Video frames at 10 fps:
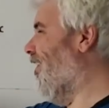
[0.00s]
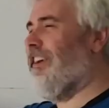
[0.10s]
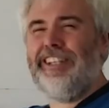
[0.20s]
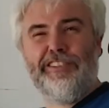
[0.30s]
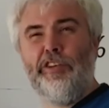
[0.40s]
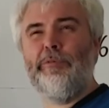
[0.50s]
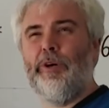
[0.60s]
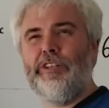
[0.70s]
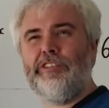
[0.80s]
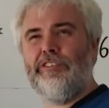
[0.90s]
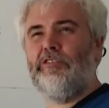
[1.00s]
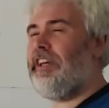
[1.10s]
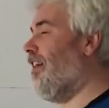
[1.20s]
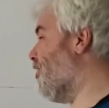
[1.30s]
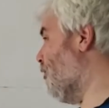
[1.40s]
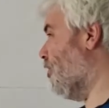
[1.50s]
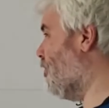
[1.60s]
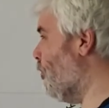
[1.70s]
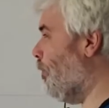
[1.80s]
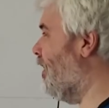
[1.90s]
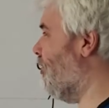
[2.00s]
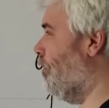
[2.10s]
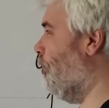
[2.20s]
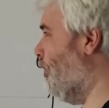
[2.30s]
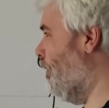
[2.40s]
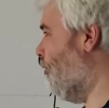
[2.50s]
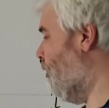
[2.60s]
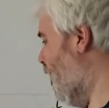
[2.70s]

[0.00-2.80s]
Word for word: oh no, it's too much. two thousand was too big of a number.